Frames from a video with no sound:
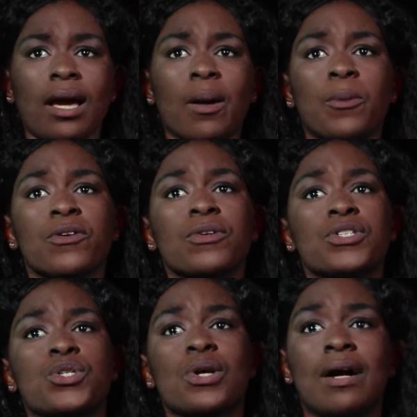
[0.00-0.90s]
approval
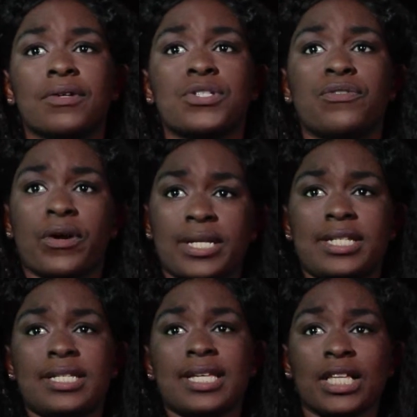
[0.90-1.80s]
to travel to
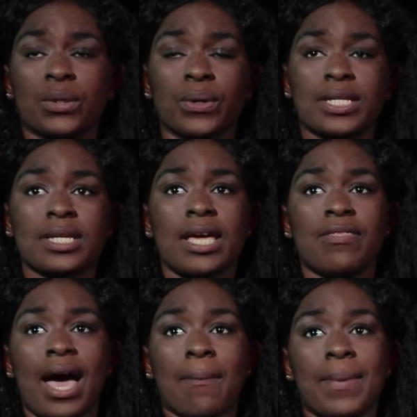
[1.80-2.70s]
Ferguson and St. Louis
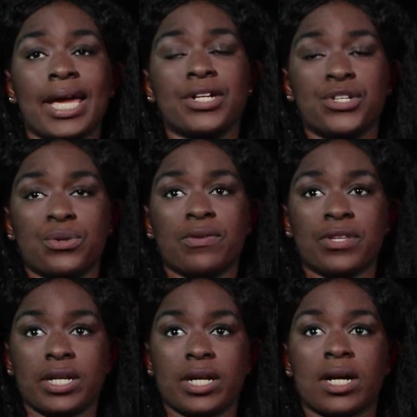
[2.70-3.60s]
in that May and June of
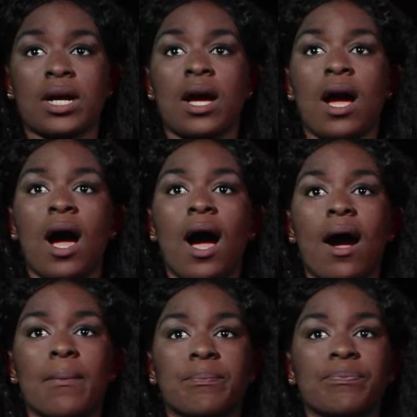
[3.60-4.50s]
the year.
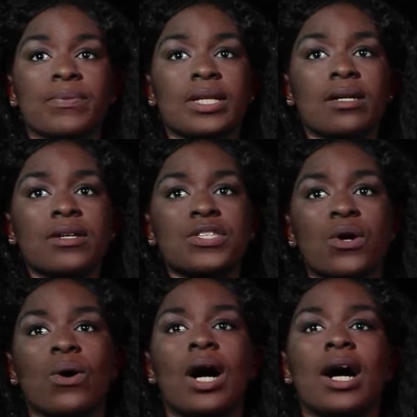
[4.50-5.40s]

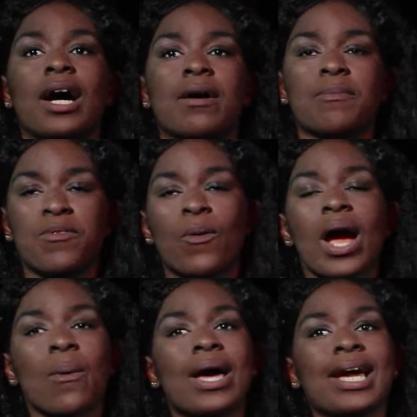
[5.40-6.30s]
So before
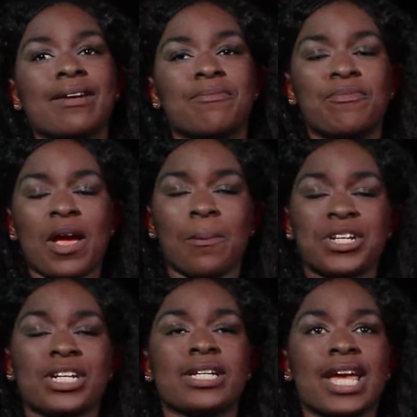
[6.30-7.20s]
I went, I very
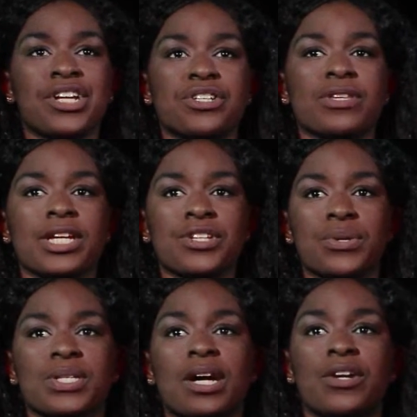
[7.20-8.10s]
much engaged in the
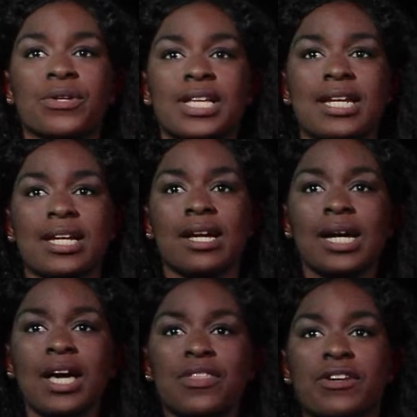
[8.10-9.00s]
issues and understanding
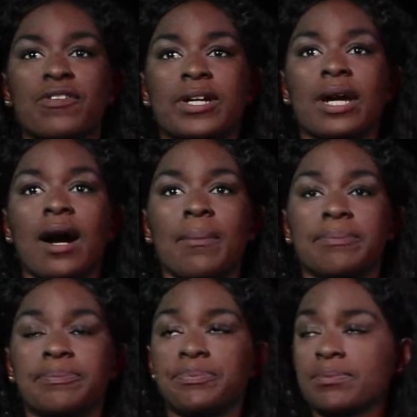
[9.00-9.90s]
the different